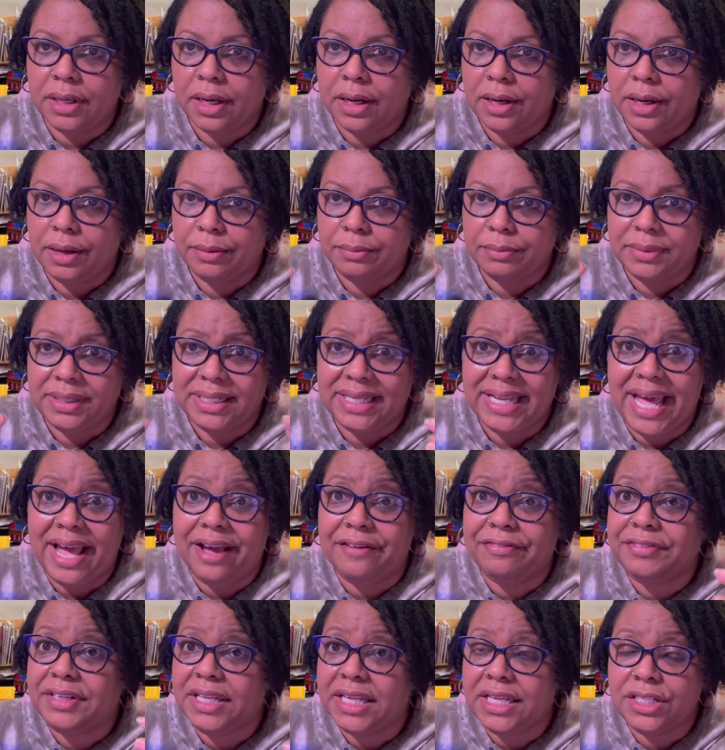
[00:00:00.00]

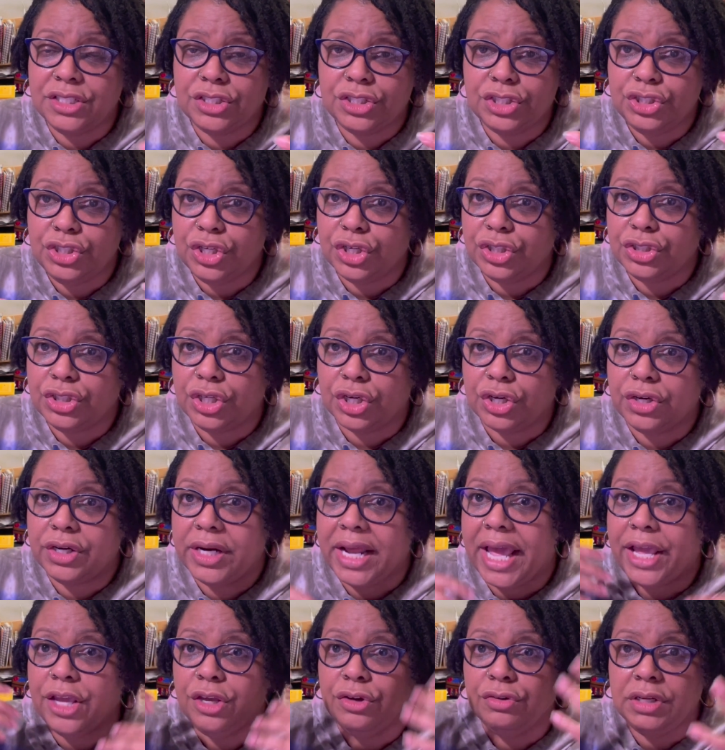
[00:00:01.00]
left into your
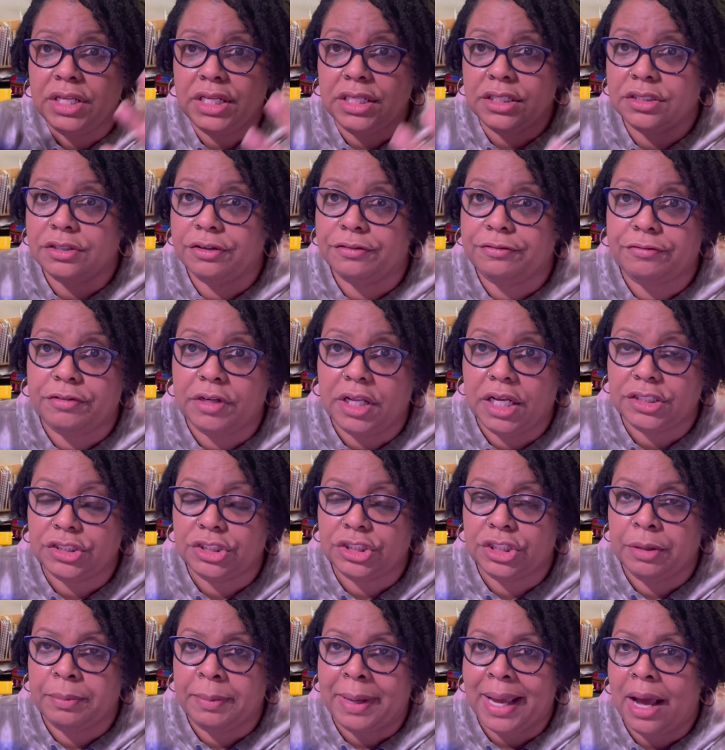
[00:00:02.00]
dirt and you need to flush
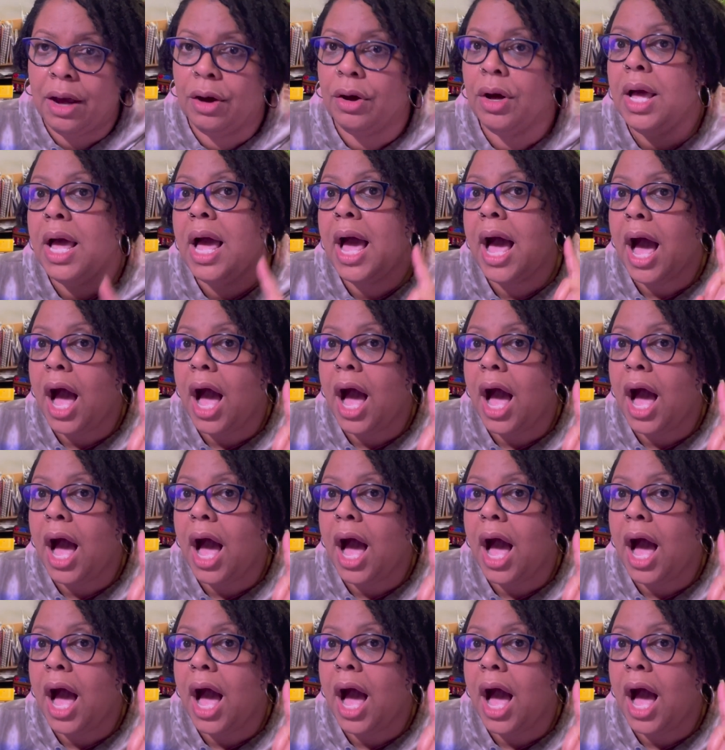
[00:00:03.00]
them out.